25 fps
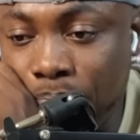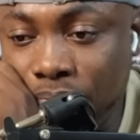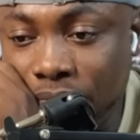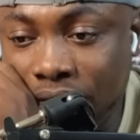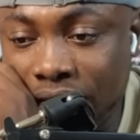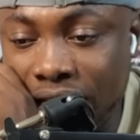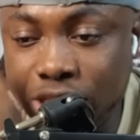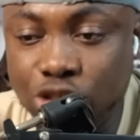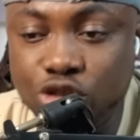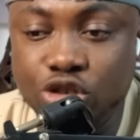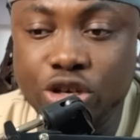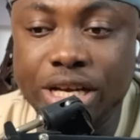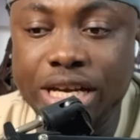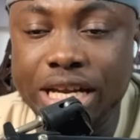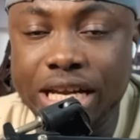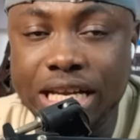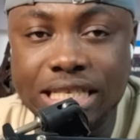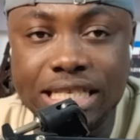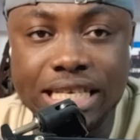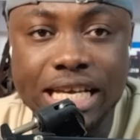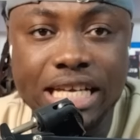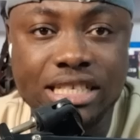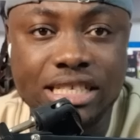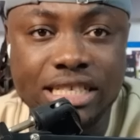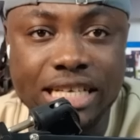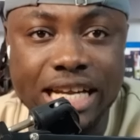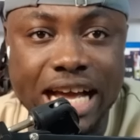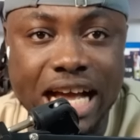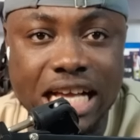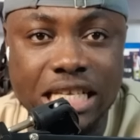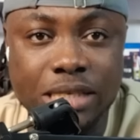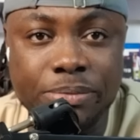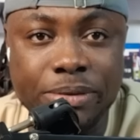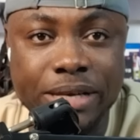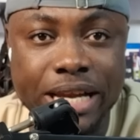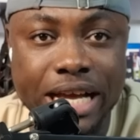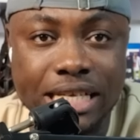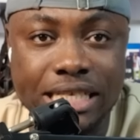the training session
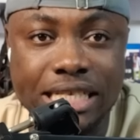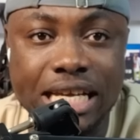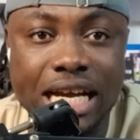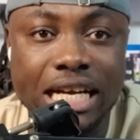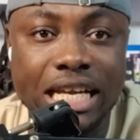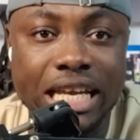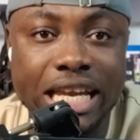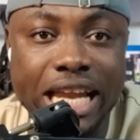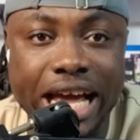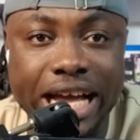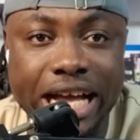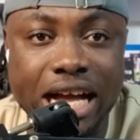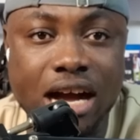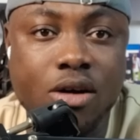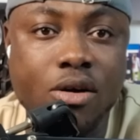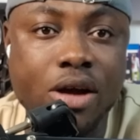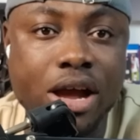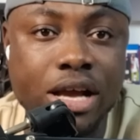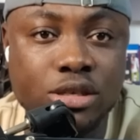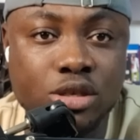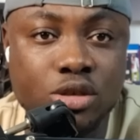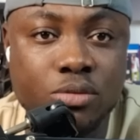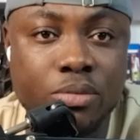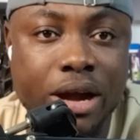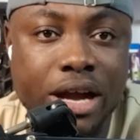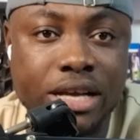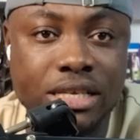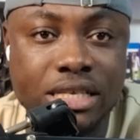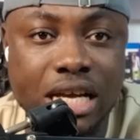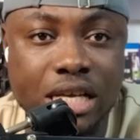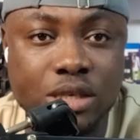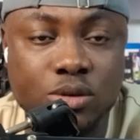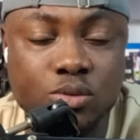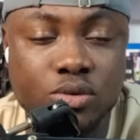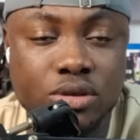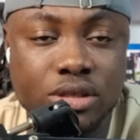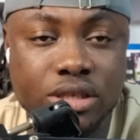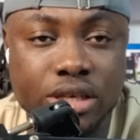has been exactly like how Enzo Maresca
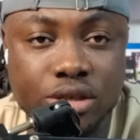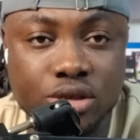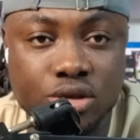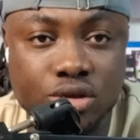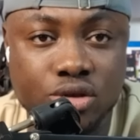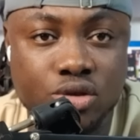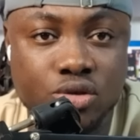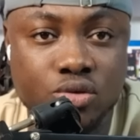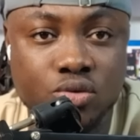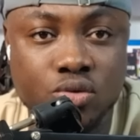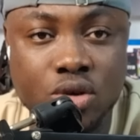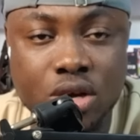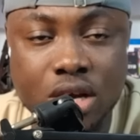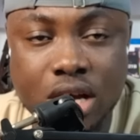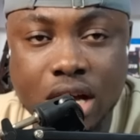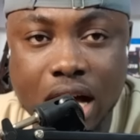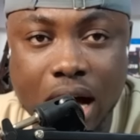has wanted to do.